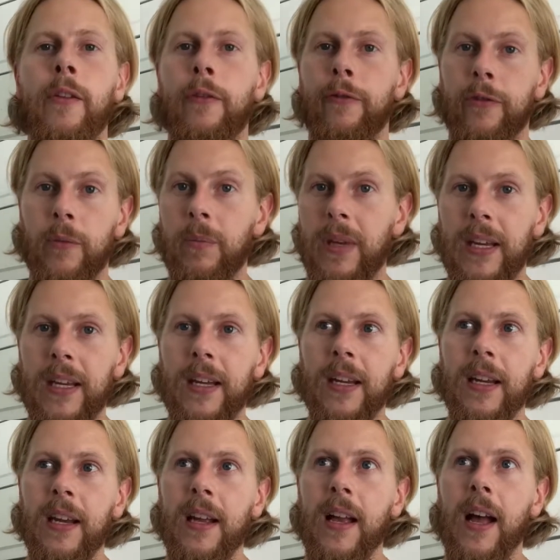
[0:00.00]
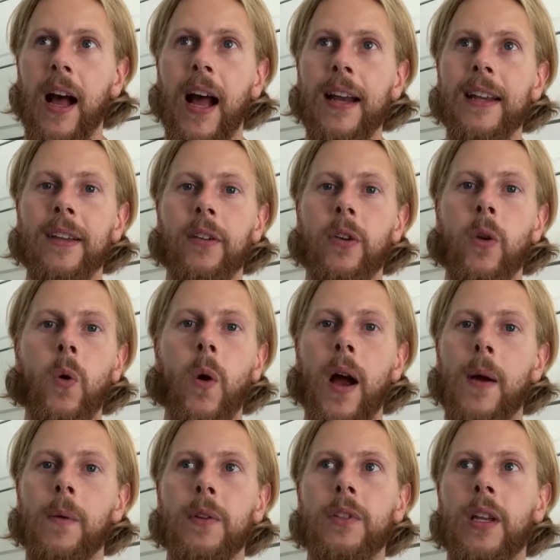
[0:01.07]
For me, I didn't know
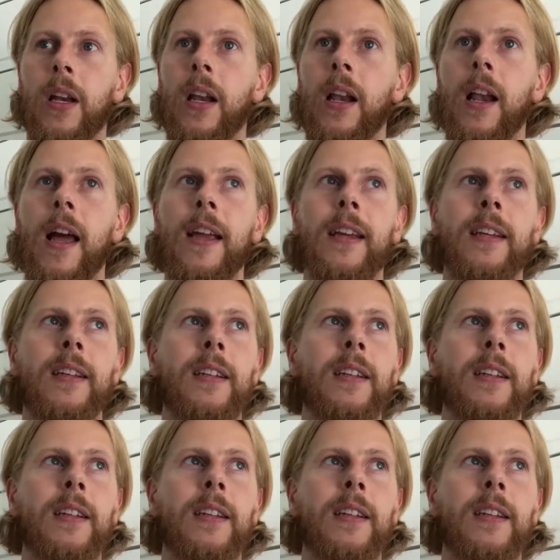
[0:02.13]
I was going to like,